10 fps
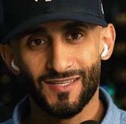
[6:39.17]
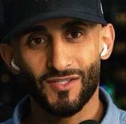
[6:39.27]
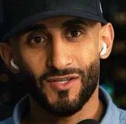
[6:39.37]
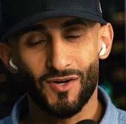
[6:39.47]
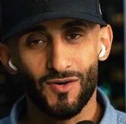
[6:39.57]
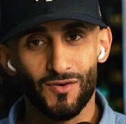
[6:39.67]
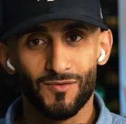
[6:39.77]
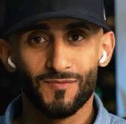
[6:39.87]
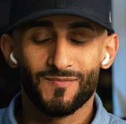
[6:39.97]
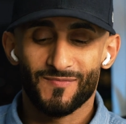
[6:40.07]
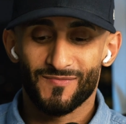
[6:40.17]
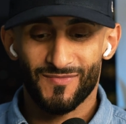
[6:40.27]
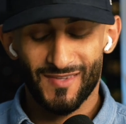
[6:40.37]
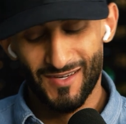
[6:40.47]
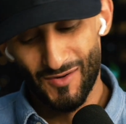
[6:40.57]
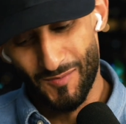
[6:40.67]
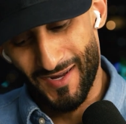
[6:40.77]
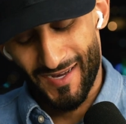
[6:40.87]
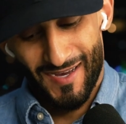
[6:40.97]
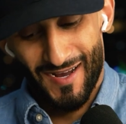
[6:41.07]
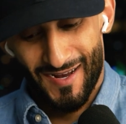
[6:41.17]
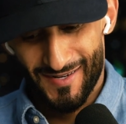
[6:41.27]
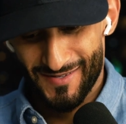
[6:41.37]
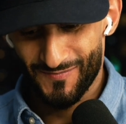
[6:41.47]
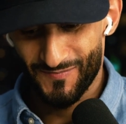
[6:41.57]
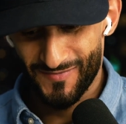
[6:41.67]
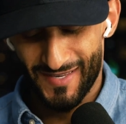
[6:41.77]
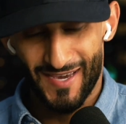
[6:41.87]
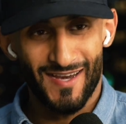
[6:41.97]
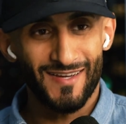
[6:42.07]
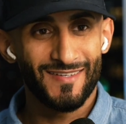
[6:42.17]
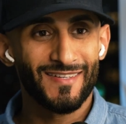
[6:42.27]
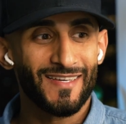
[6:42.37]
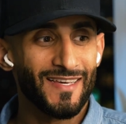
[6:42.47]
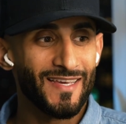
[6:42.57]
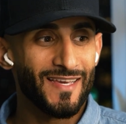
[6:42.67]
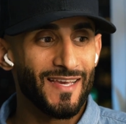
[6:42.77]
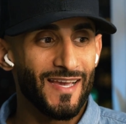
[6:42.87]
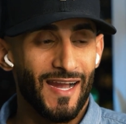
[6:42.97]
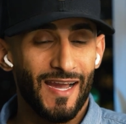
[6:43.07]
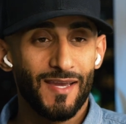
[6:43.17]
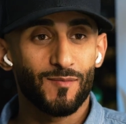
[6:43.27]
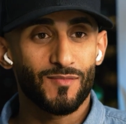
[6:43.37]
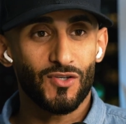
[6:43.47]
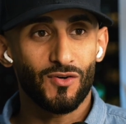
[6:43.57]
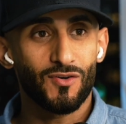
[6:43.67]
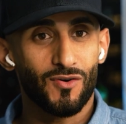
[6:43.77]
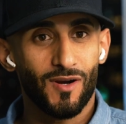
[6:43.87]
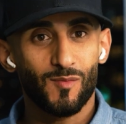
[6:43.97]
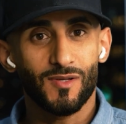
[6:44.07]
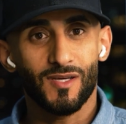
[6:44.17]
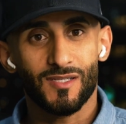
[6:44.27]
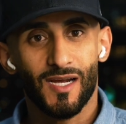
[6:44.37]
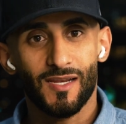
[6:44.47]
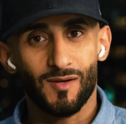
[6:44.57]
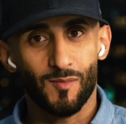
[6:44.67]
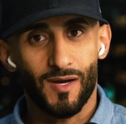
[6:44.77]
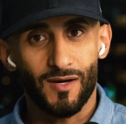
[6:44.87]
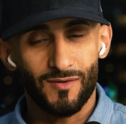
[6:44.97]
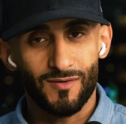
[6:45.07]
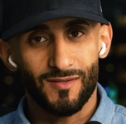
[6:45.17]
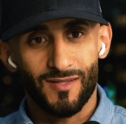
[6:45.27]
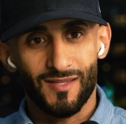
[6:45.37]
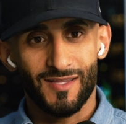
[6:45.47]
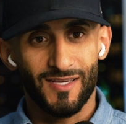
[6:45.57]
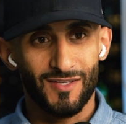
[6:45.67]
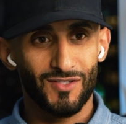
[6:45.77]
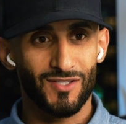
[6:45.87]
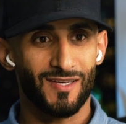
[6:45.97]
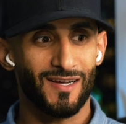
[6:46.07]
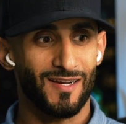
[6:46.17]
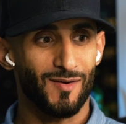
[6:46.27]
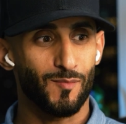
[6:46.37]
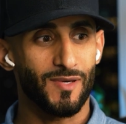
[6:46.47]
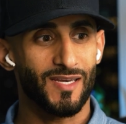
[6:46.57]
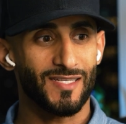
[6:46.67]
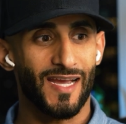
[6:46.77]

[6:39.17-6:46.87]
So, oh my God. Yeah. I am so incredibly excited about this uh, because